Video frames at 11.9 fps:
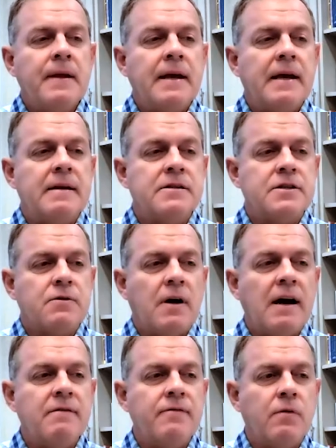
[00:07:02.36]
and
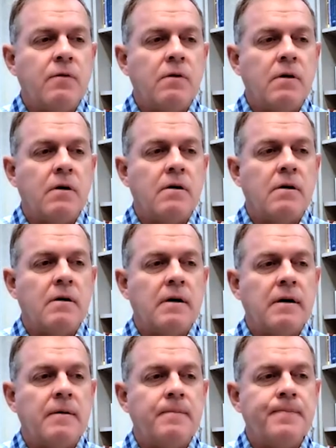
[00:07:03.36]
strive for
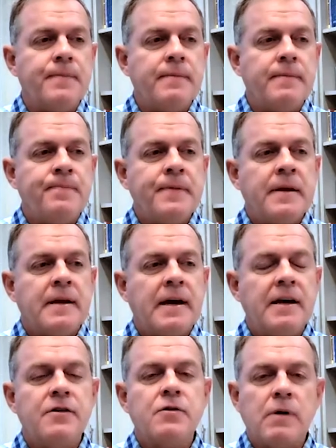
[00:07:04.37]

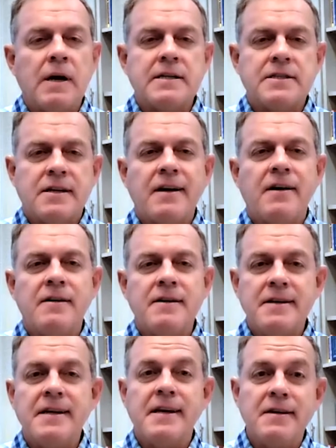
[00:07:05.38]
kind of direction. I call
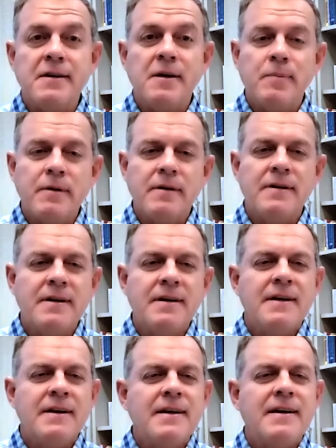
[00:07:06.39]
it digging deeper
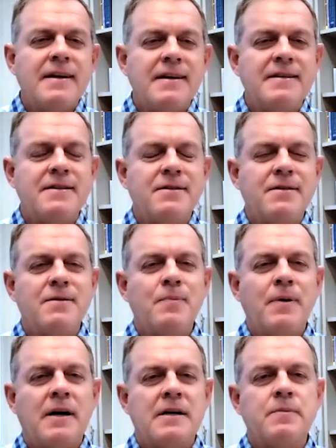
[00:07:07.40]

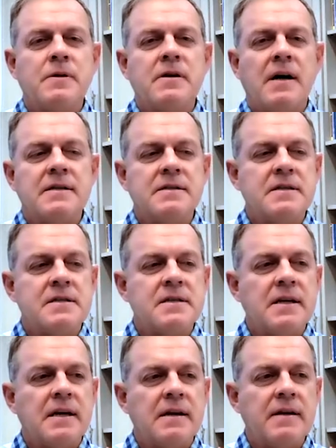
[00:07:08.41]
into possible
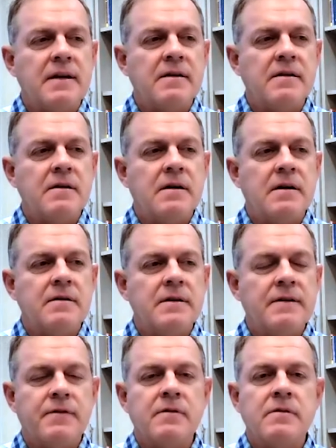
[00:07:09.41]
causes and then
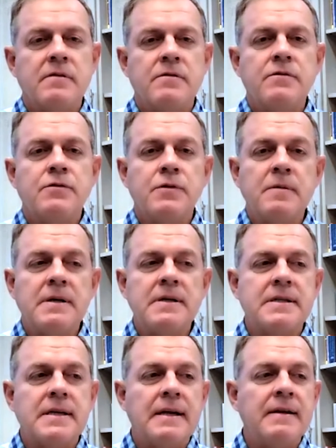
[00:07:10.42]
different
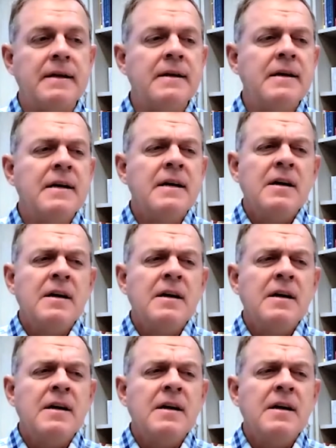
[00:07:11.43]
treatments. And then,